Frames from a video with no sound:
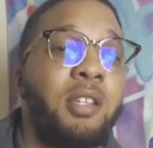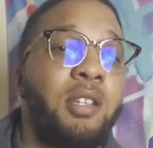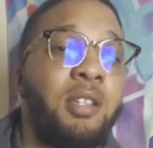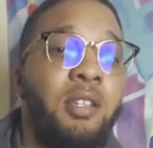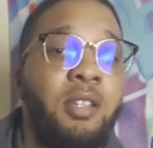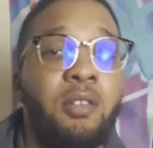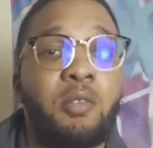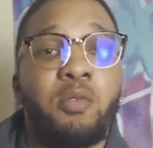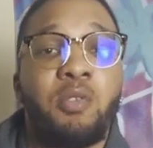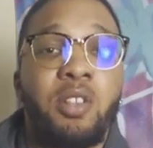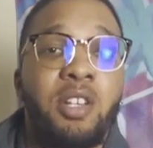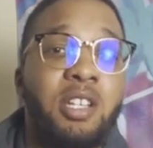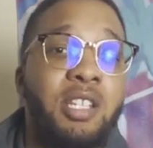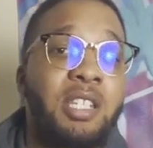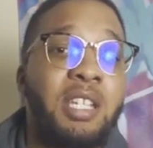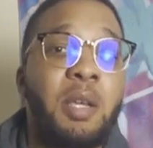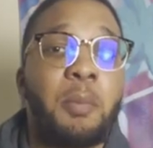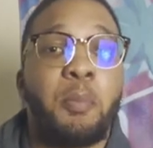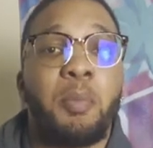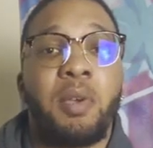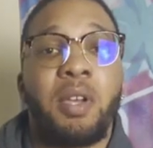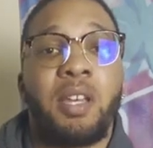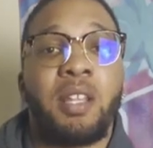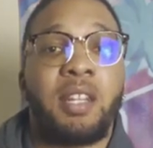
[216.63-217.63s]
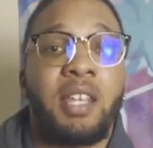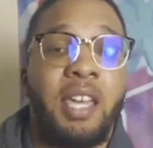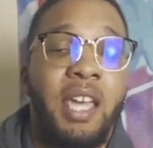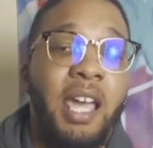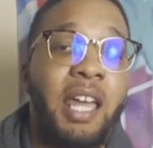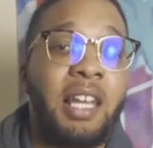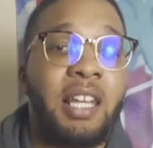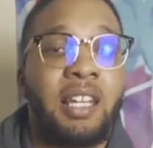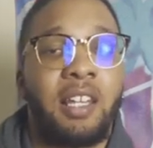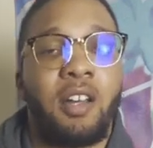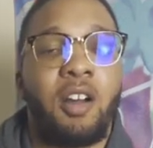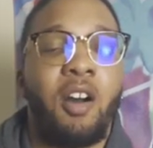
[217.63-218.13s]
do the shipping the
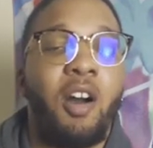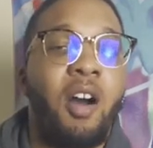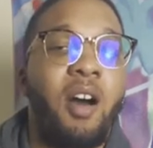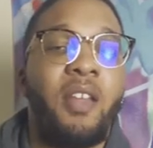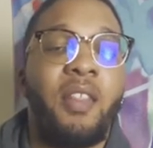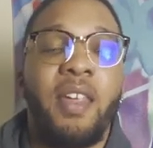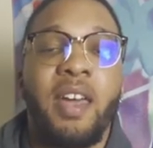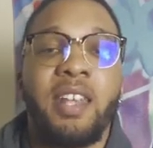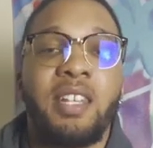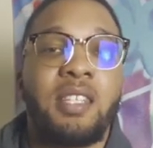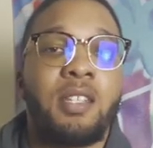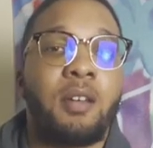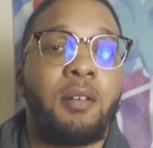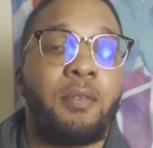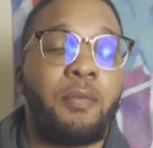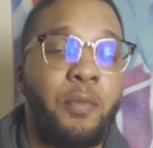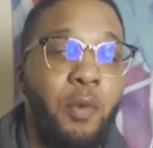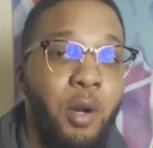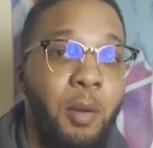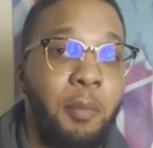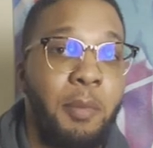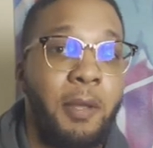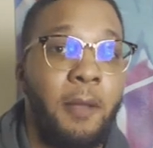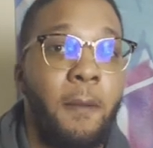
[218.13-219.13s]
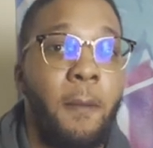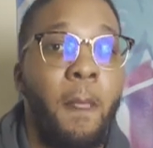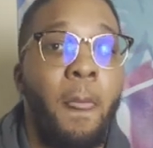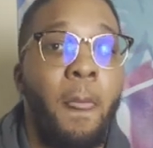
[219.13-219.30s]
handling all that stuff for me